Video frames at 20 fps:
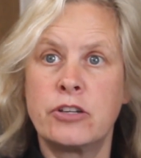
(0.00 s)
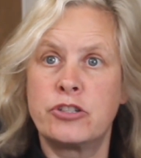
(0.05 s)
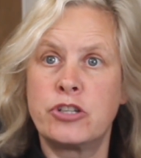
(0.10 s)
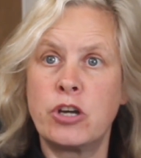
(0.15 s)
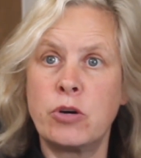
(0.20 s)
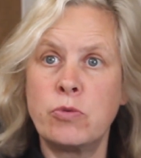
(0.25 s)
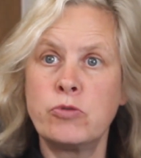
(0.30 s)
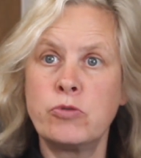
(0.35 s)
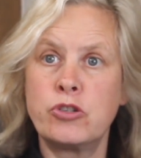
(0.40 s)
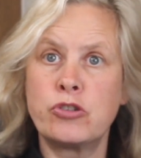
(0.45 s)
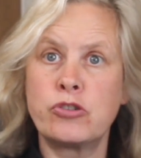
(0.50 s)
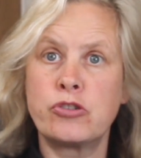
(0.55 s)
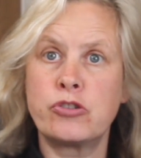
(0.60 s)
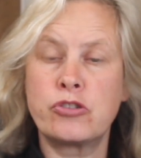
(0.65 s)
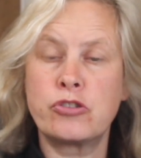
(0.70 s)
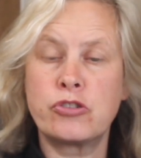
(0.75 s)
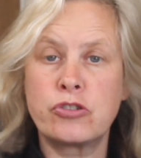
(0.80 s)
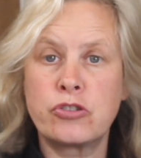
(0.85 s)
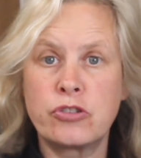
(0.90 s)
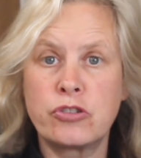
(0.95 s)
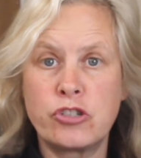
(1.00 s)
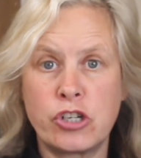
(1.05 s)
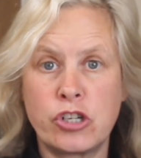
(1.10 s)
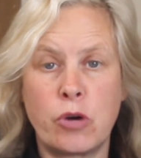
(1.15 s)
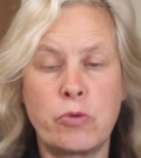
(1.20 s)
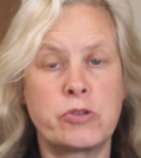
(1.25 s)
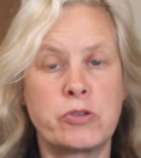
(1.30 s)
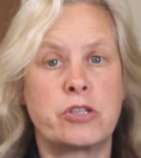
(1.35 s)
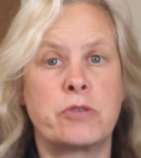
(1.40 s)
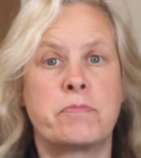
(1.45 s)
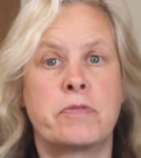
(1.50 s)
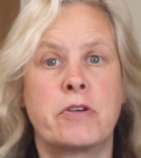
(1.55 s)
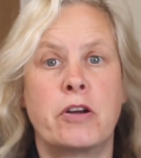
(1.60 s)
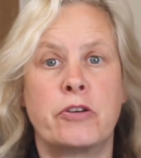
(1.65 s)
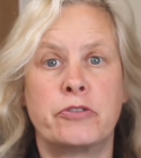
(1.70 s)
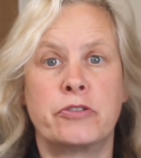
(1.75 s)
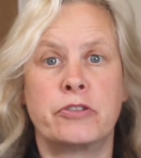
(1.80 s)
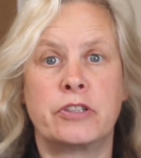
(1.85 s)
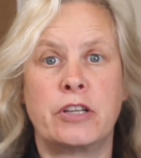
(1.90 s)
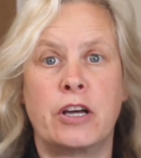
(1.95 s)
Don't just show us the
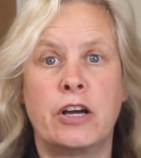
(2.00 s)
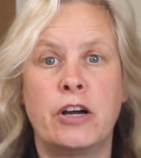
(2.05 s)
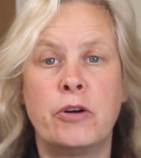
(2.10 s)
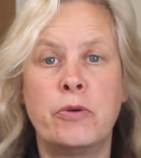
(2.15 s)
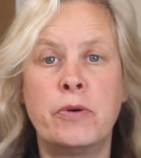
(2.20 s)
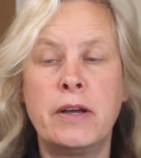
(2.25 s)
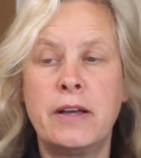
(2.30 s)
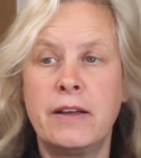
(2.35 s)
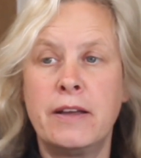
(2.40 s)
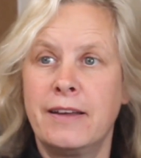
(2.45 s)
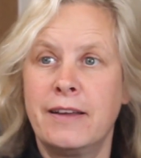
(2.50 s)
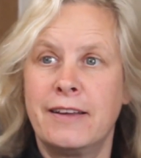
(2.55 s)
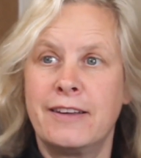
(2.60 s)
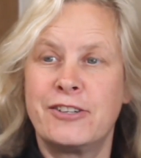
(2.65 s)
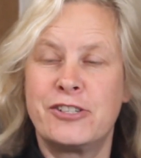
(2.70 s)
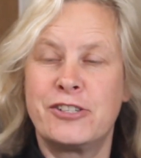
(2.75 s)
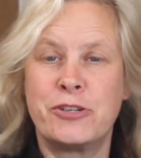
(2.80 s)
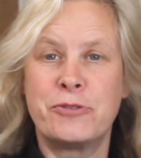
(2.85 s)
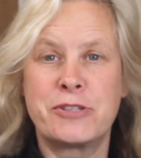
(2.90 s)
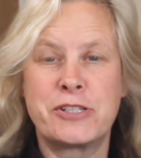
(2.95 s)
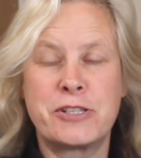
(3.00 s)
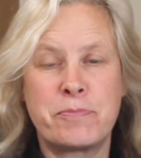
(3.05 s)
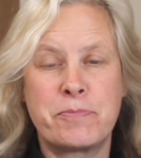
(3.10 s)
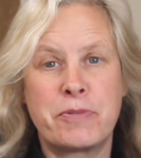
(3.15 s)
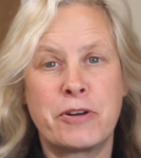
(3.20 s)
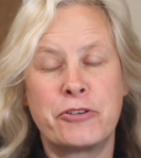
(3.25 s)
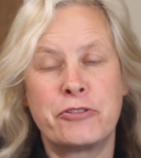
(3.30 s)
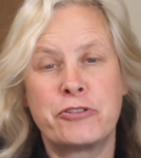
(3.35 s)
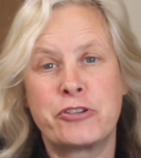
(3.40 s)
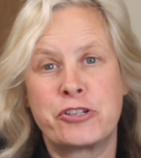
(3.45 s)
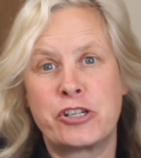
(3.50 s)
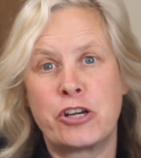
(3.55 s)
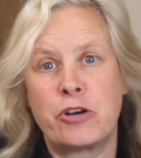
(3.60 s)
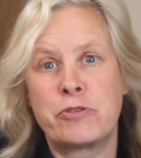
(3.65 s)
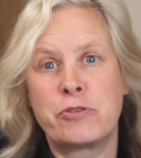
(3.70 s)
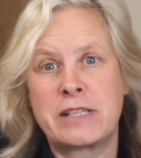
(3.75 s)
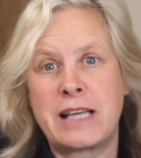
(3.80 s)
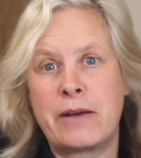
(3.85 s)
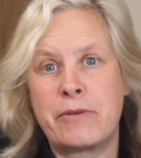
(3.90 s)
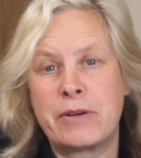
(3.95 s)
product though, show us the product,
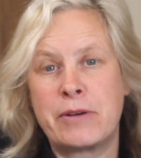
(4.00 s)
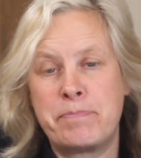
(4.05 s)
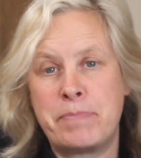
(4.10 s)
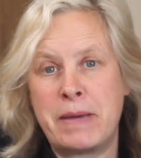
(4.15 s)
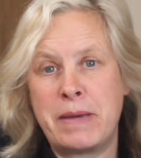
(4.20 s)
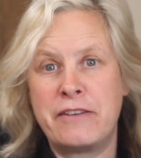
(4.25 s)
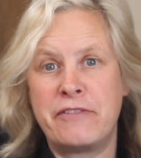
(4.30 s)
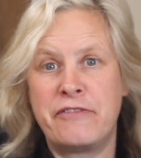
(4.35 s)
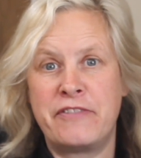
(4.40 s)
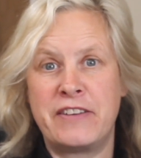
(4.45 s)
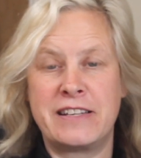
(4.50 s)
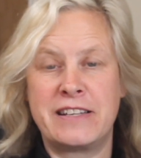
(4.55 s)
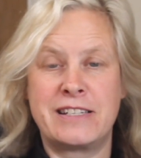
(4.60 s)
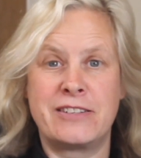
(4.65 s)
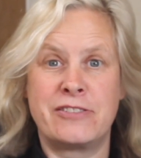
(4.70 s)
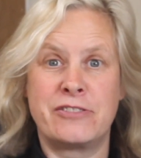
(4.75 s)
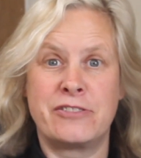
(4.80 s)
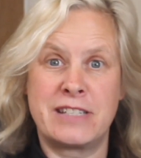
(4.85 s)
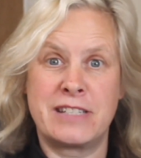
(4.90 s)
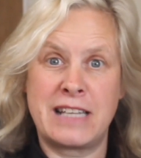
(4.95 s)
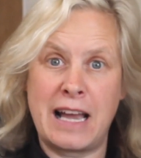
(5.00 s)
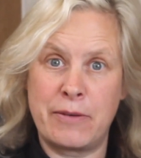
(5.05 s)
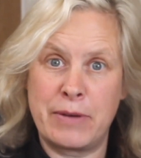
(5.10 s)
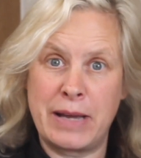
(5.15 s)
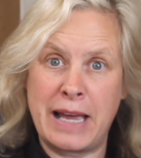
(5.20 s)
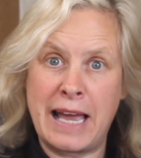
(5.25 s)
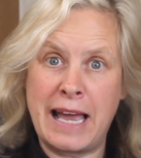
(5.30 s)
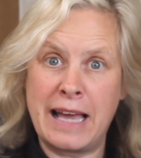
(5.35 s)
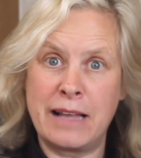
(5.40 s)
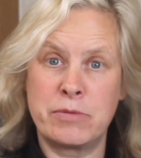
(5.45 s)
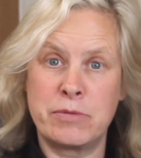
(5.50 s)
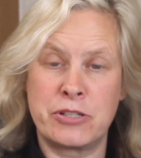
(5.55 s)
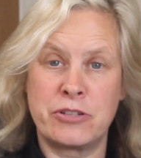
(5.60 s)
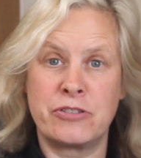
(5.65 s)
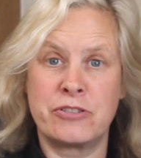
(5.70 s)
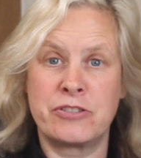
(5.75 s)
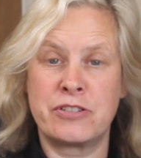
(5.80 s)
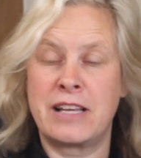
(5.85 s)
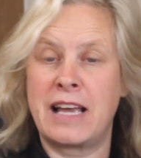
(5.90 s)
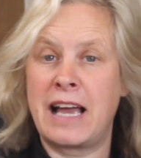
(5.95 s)
show us how it benefits us, how it helps
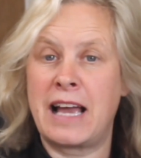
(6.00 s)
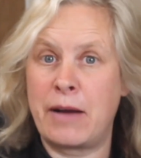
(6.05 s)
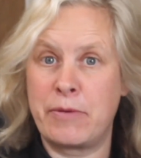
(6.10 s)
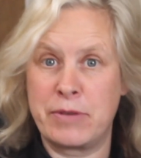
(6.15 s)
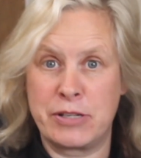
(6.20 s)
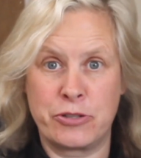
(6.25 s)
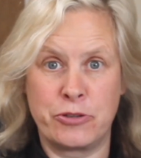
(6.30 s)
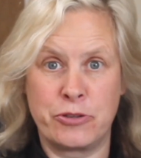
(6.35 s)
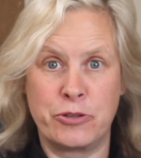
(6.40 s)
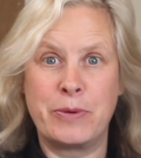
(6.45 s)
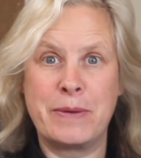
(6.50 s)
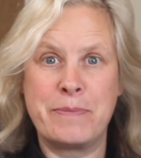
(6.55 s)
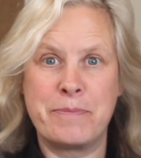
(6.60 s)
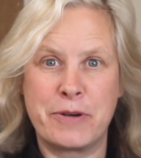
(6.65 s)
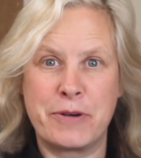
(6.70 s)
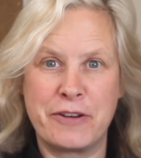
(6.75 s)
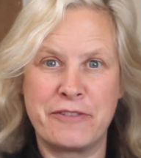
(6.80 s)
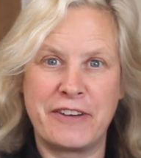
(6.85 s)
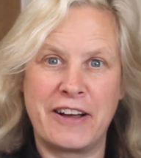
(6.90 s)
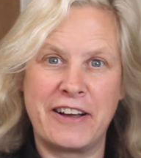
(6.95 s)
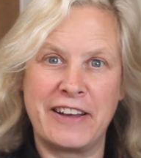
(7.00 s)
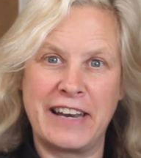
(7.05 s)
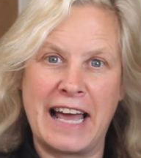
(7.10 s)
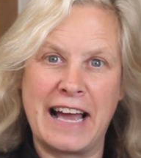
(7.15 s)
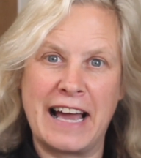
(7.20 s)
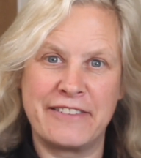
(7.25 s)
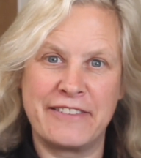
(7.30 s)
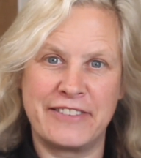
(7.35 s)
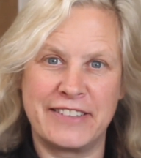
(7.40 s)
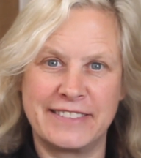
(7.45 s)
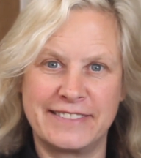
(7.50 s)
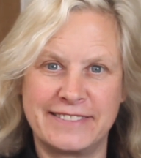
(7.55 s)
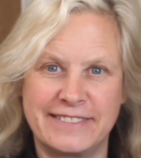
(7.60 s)
us, how it's going to improve our life.